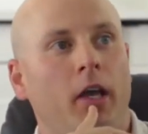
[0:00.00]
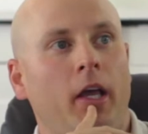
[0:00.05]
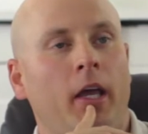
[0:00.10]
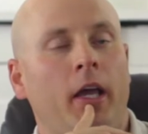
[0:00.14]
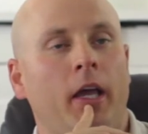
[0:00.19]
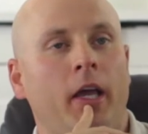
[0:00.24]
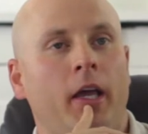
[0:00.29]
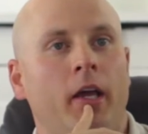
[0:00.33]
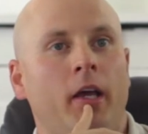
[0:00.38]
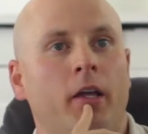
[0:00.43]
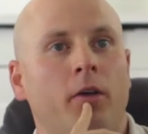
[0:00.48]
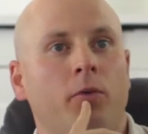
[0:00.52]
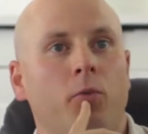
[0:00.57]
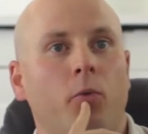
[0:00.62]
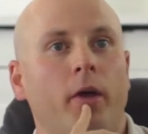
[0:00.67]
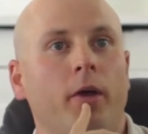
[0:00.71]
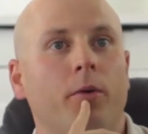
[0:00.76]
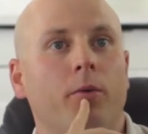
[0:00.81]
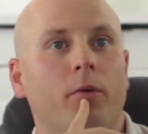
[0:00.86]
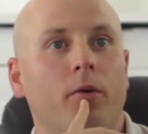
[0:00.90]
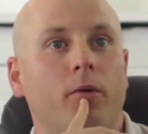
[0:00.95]
And
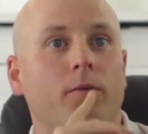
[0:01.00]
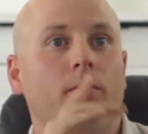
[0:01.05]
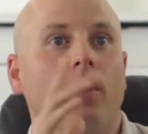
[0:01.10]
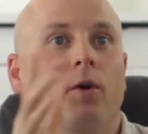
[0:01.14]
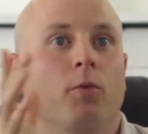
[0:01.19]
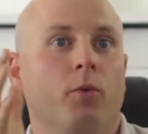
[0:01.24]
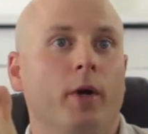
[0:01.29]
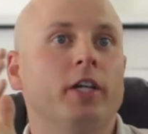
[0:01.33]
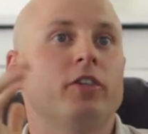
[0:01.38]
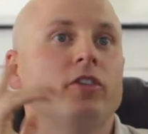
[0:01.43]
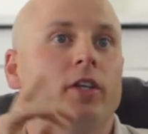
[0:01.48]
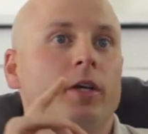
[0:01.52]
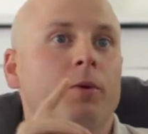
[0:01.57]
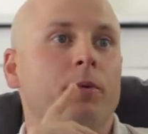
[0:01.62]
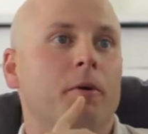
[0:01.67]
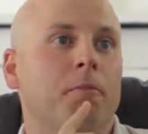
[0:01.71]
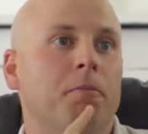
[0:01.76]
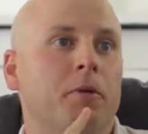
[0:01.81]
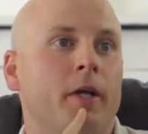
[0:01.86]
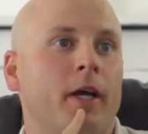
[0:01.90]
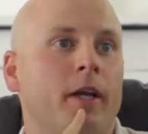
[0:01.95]
we were originally
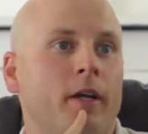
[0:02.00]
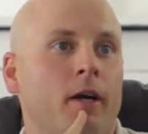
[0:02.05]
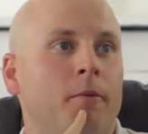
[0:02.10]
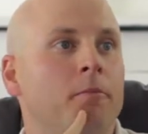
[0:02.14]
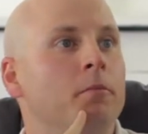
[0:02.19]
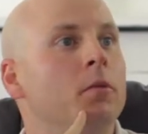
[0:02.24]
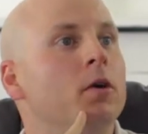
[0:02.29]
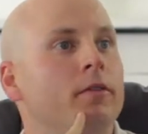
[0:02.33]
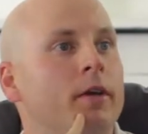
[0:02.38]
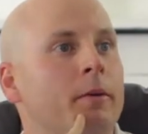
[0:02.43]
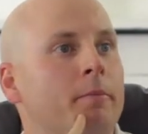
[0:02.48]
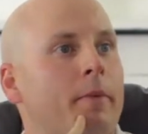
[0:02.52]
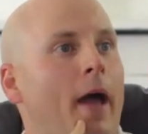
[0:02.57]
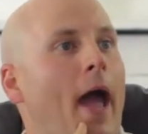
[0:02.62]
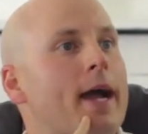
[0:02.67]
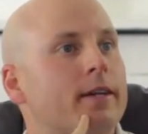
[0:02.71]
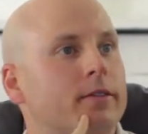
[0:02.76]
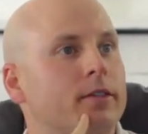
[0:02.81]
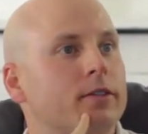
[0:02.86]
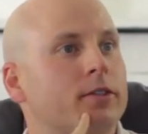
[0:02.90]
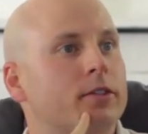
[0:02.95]
we were planning on moving
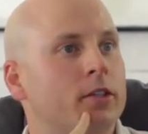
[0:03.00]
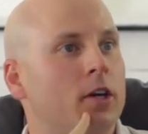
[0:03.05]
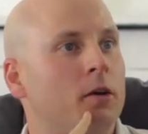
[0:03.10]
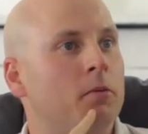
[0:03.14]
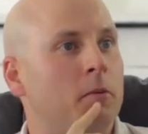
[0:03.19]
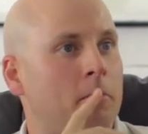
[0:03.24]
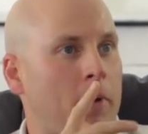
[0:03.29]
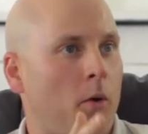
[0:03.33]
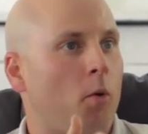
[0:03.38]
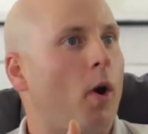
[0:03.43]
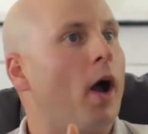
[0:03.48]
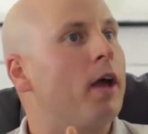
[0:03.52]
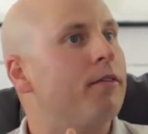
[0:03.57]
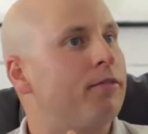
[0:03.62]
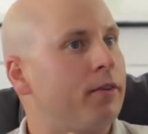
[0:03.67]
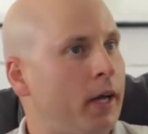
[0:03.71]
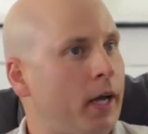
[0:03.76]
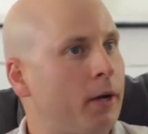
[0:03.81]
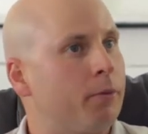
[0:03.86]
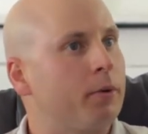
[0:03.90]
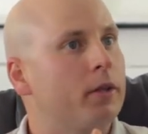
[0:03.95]
back to Sonoma. My
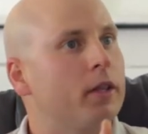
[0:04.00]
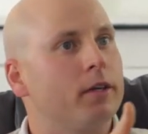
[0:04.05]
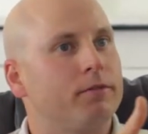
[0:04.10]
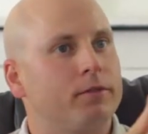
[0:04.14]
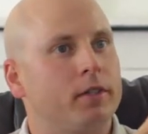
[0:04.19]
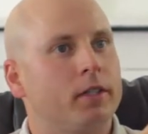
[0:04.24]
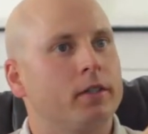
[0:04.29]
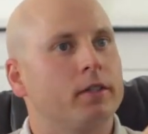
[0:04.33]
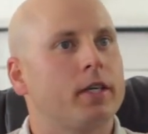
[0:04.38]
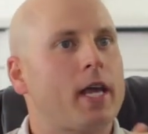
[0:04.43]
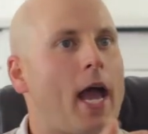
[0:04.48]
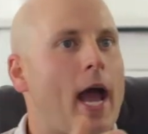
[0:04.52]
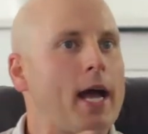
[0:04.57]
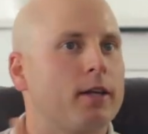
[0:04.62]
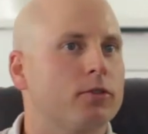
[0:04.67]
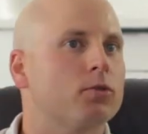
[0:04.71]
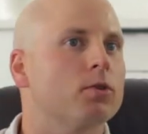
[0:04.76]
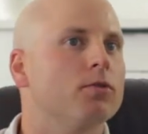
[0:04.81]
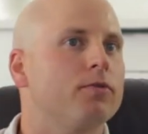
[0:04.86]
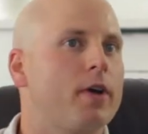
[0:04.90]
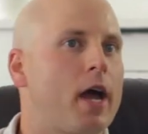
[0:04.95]
wife and I. We lived in
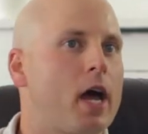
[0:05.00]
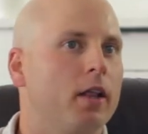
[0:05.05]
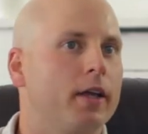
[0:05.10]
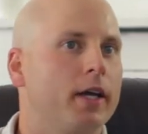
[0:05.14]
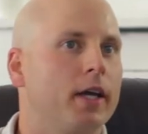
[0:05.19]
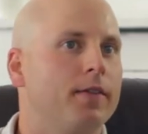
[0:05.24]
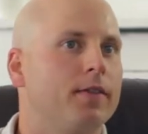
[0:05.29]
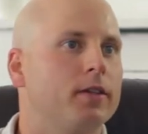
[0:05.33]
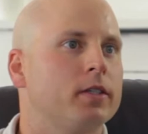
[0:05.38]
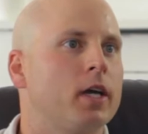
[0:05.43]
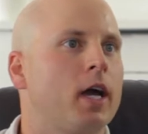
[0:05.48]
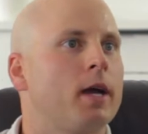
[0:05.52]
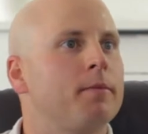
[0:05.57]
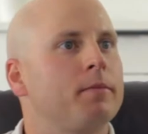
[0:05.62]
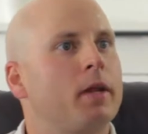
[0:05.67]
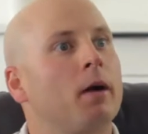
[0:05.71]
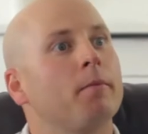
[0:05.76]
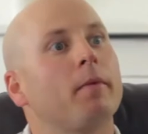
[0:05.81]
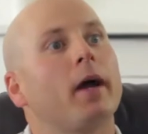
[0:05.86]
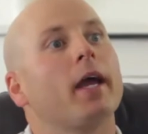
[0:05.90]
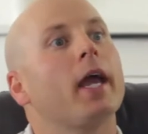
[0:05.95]
Castro Valley at the time,
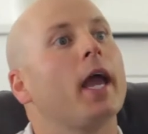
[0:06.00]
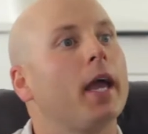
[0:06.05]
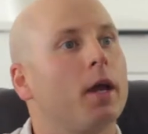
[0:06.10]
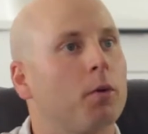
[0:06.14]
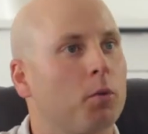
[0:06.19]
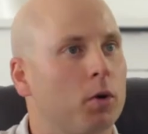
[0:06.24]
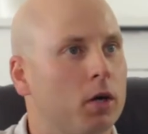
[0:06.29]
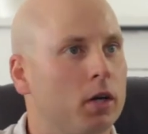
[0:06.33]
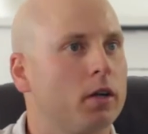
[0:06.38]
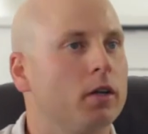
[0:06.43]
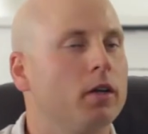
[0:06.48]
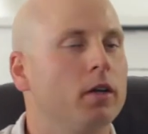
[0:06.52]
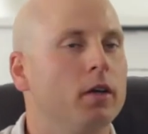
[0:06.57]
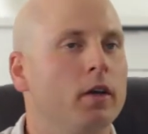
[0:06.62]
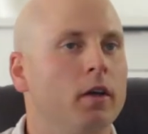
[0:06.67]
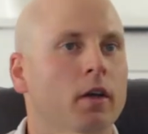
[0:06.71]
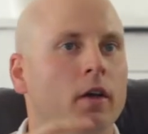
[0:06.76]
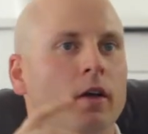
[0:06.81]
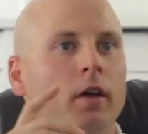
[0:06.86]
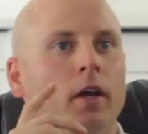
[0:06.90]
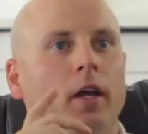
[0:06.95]
down by Hayward, mm-hmm.
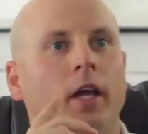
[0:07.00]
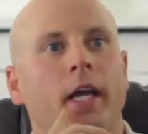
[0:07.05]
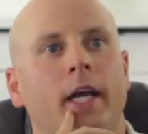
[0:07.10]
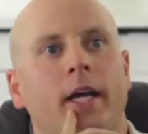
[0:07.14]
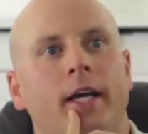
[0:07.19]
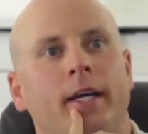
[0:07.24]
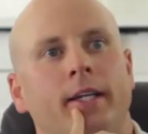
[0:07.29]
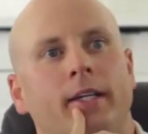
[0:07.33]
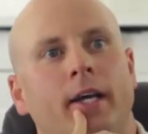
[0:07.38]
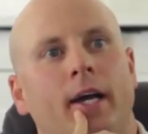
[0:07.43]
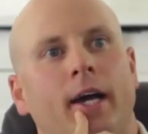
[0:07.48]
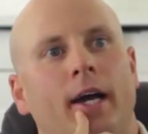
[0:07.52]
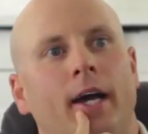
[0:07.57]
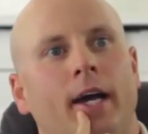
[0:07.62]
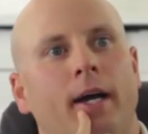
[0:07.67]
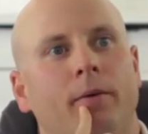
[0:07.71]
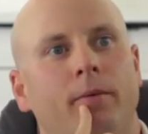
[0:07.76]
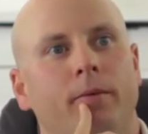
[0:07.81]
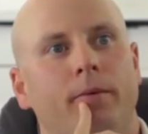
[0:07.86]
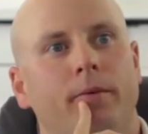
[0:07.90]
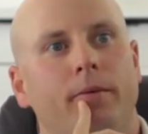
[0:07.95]
and
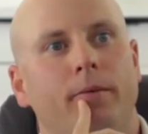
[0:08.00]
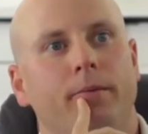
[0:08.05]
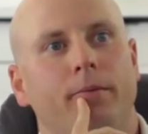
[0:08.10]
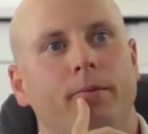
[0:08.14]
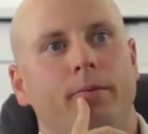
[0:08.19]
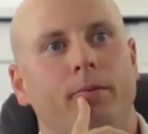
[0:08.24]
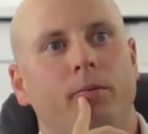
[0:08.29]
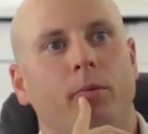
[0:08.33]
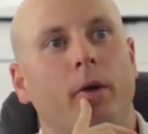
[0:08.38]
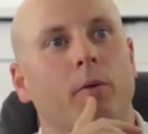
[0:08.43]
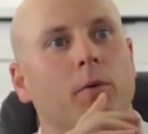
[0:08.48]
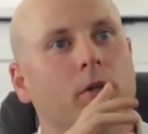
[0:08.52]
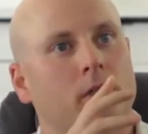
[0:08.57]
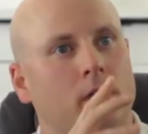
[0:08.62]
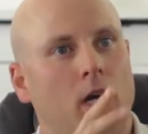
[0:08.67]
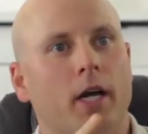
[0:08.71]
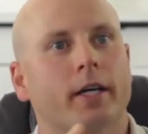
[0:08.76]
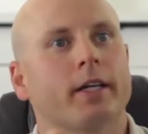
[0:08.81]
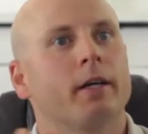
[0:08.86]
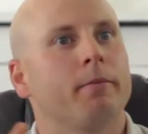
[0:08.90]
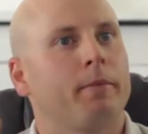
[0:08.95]
uh, we were
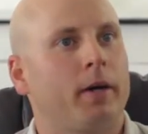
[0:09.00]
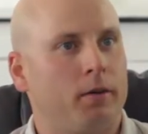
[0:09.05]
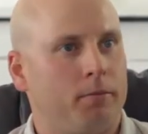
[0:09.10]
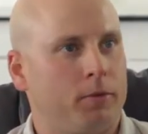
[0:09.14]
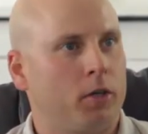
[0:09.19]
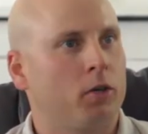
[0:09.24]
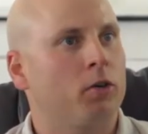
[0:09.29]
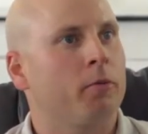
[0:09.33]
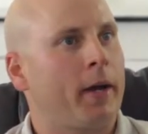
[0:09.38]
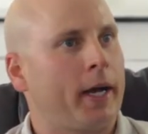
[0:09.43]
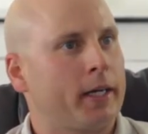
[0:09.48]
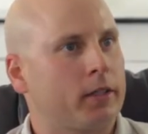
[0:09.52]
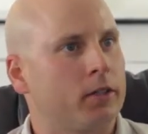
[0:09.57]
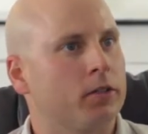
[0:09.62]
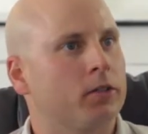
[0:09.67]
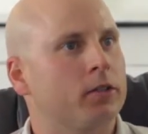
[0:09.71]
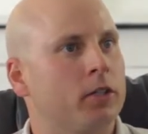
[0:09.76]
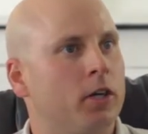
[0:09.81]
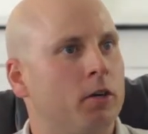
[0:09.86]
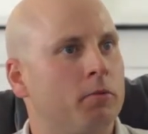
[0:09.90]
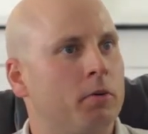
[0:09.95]
talking about going back to
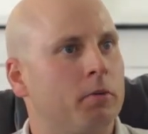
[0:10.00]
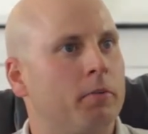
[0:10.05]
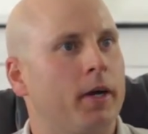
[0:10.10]
Sonoma.